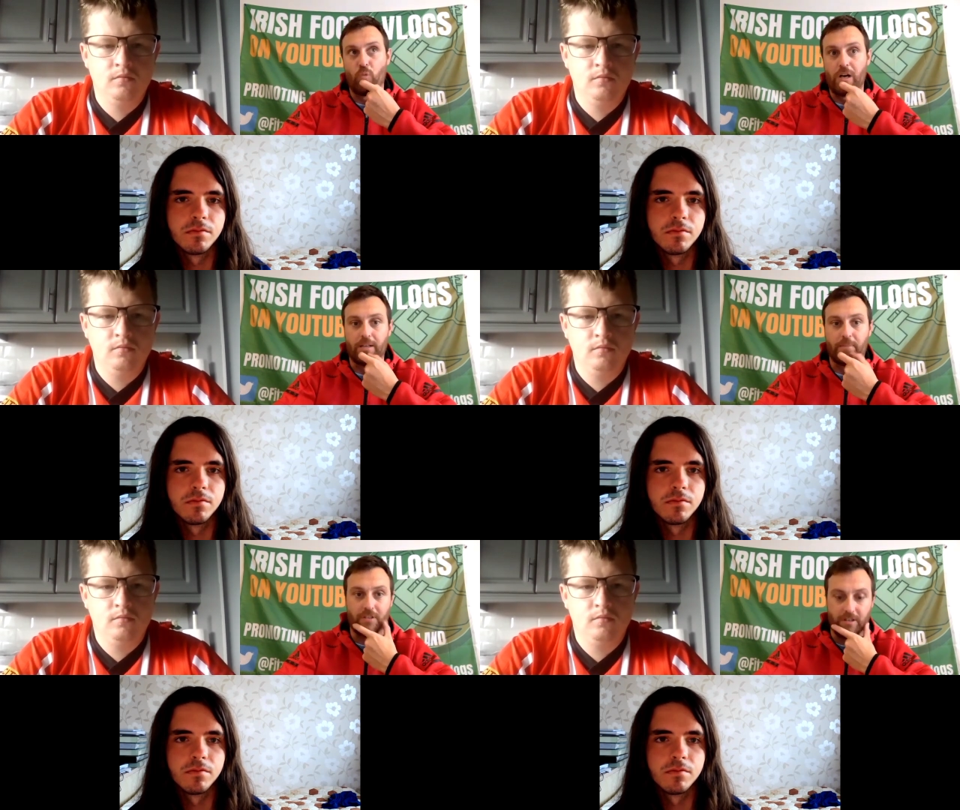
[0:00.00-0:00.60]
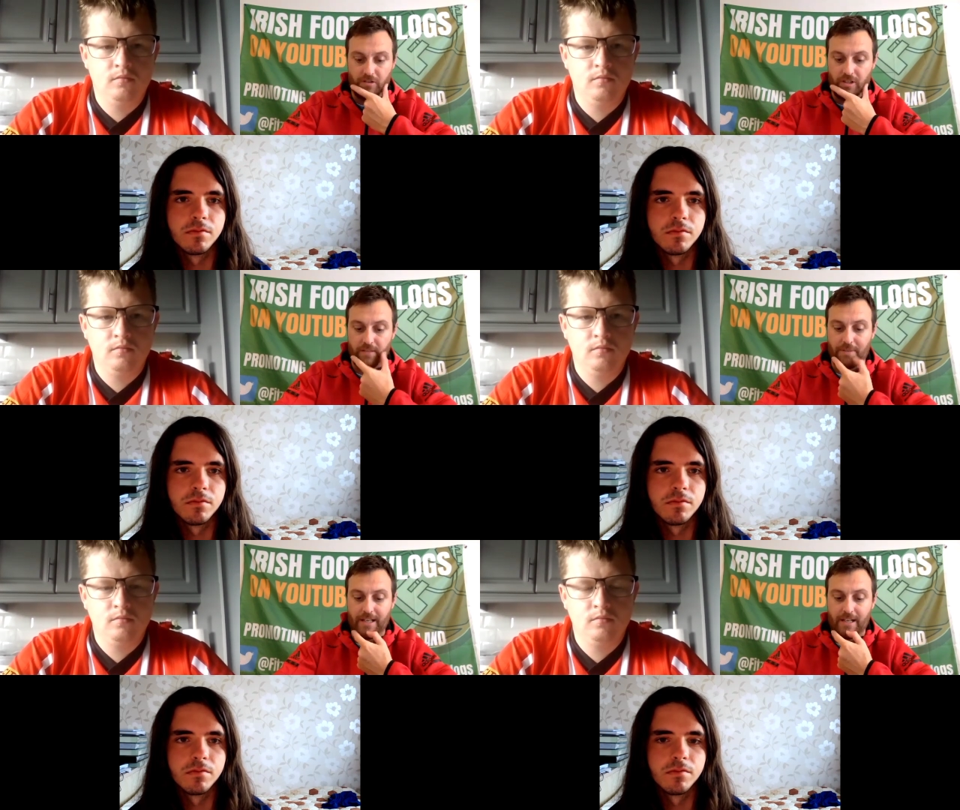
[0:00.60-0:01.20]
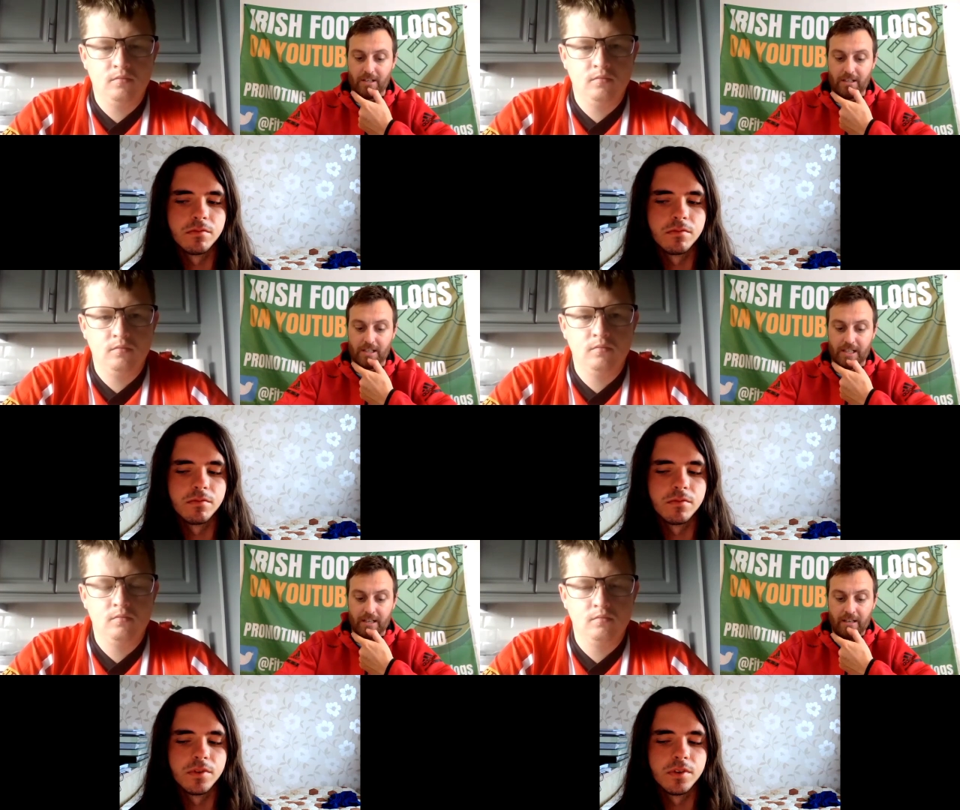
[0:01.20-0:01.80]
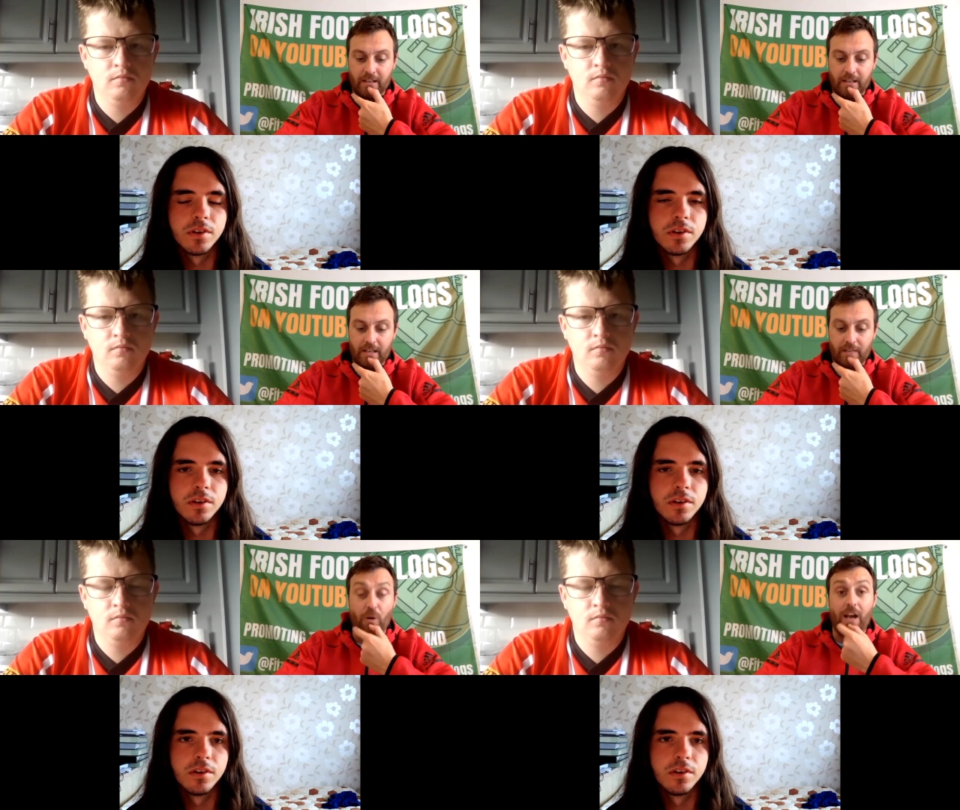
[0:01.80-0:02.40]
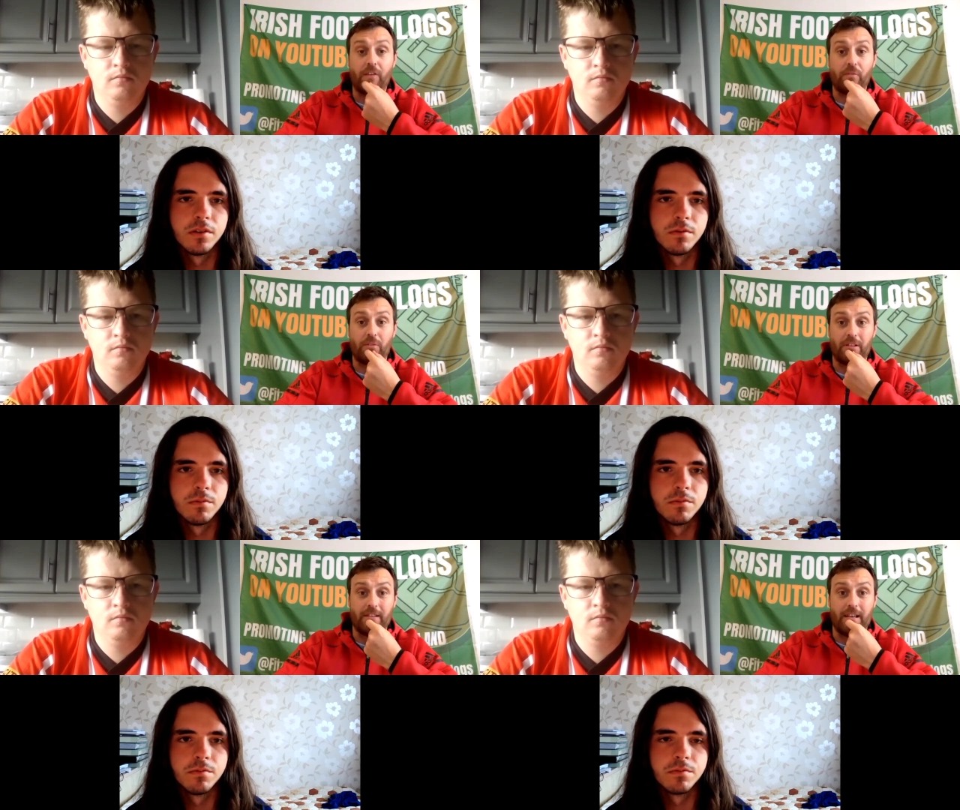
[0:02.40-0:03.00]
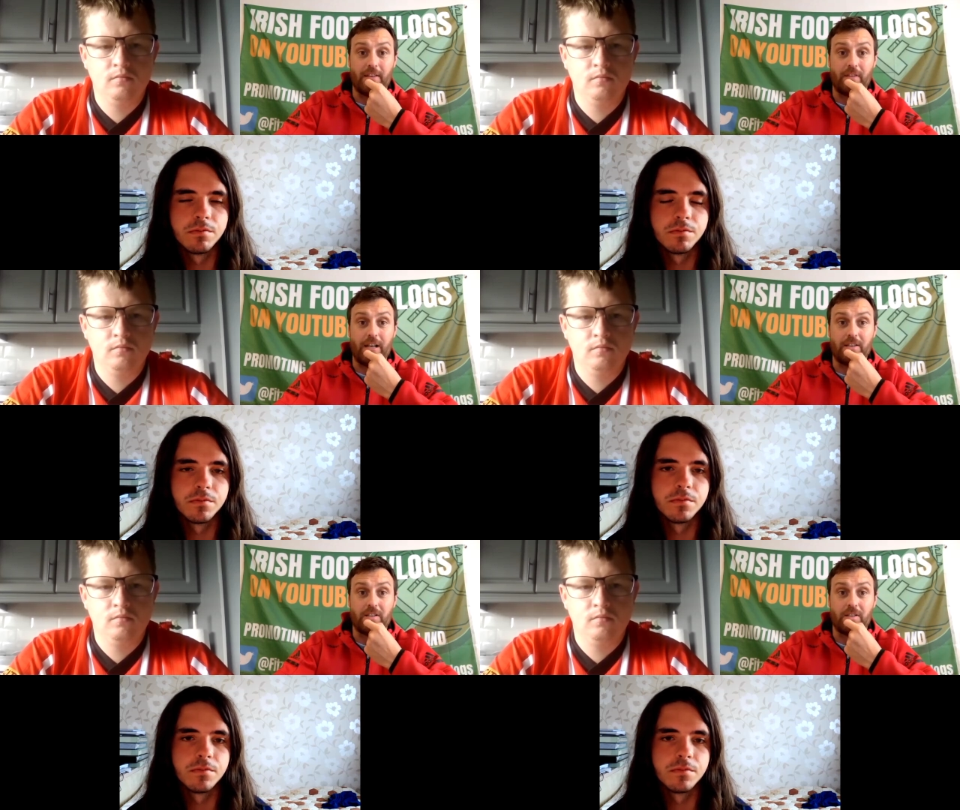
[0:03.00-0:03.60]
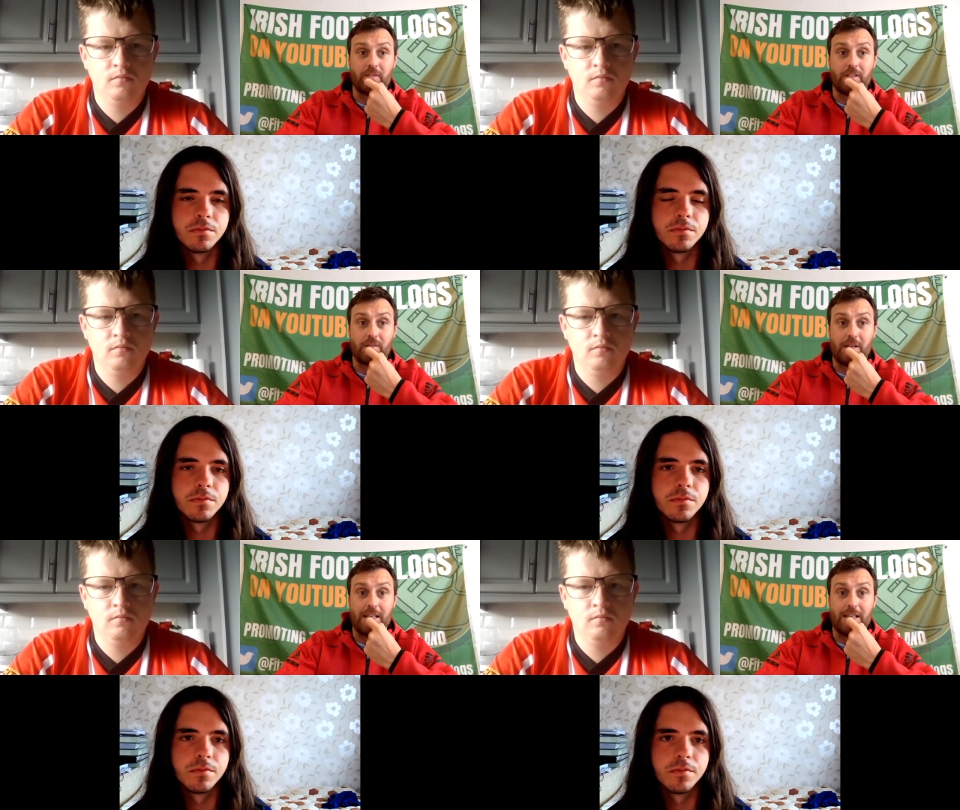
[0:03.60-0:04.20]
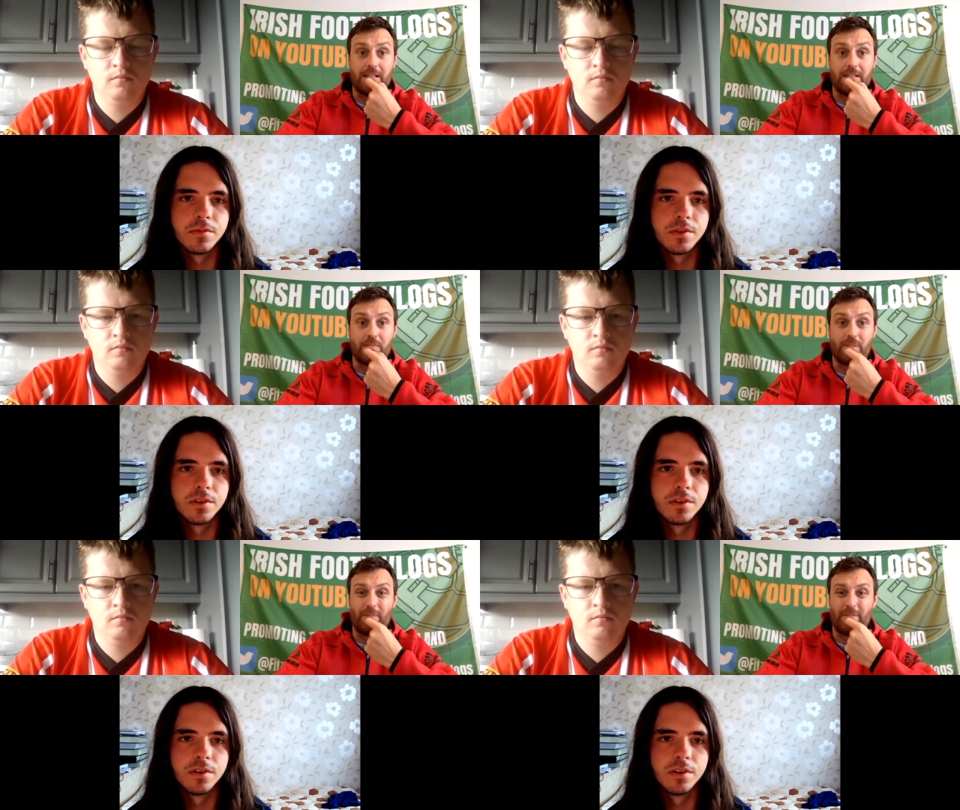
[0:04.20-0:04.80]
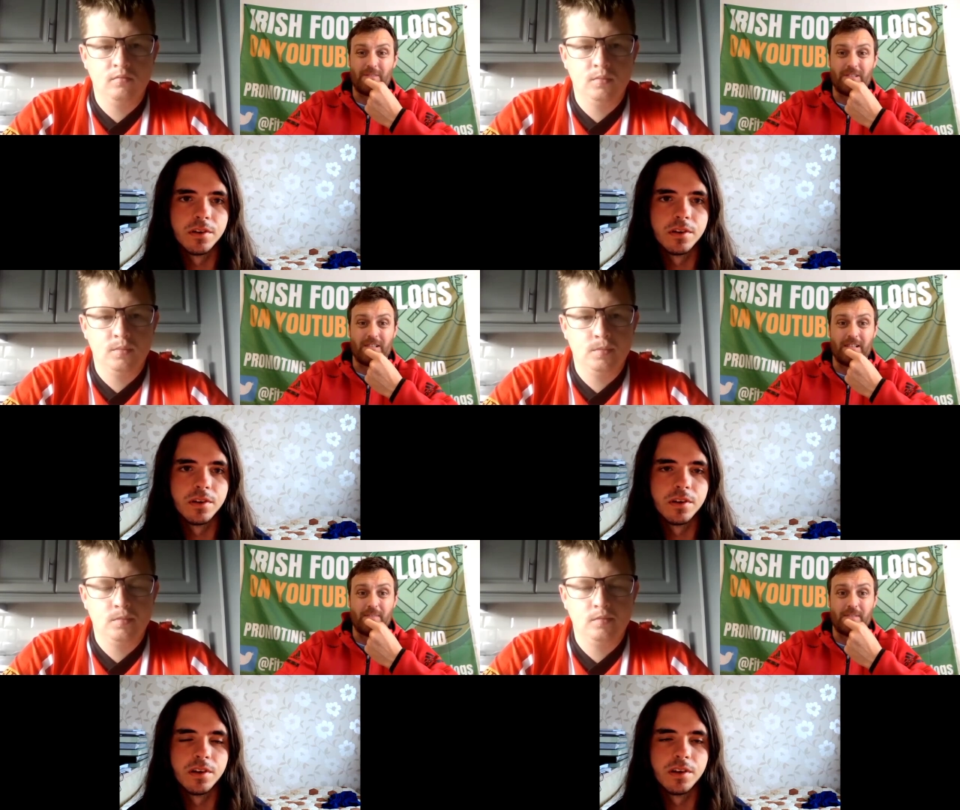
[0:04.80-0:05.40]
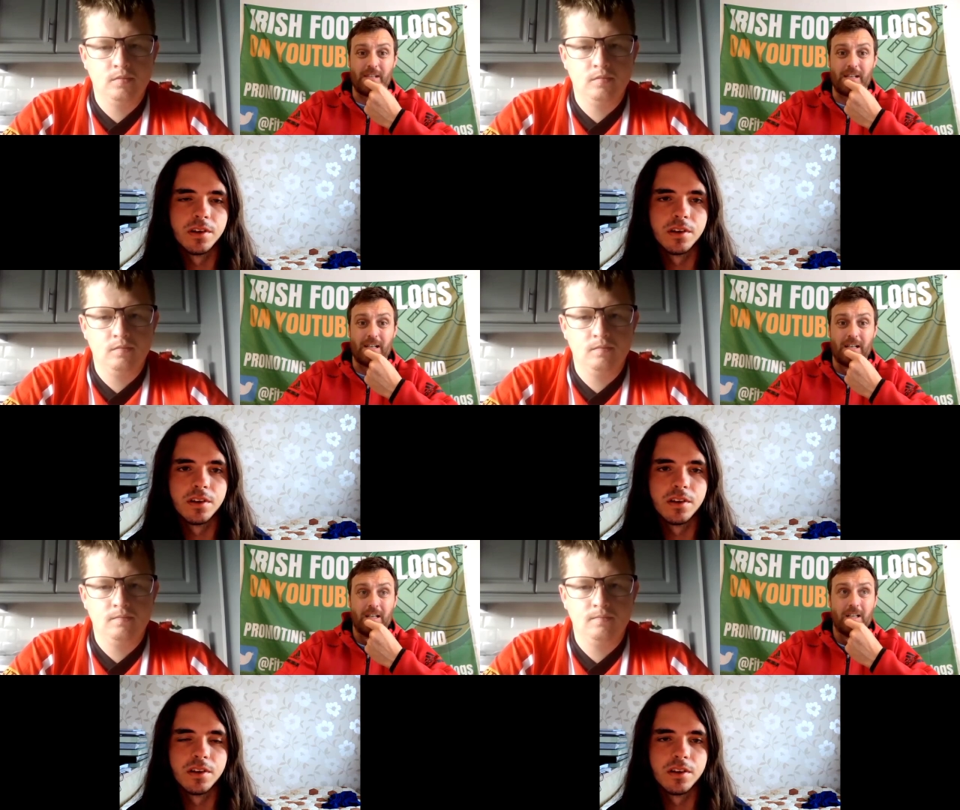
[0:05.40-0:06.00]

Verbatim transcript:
Speaker 1: while they're trying to play the high line. If Wexford can take advantage of it as well, like there's Premier Division teams that